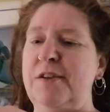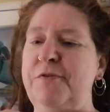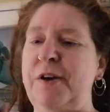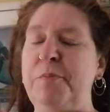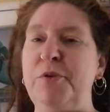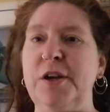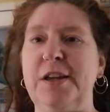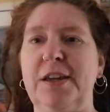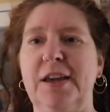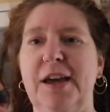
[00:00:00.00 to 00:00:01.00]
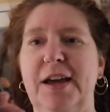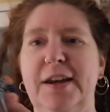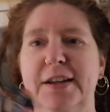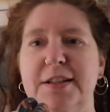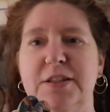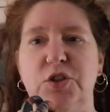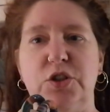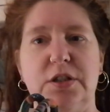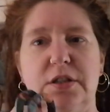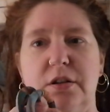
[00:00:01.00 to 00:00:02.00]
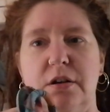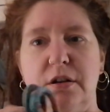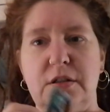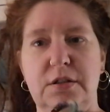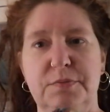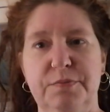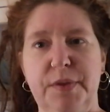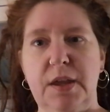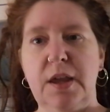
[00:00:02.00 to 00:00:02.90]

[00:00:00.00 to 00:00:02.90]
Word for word: a fabric and it's just awesome.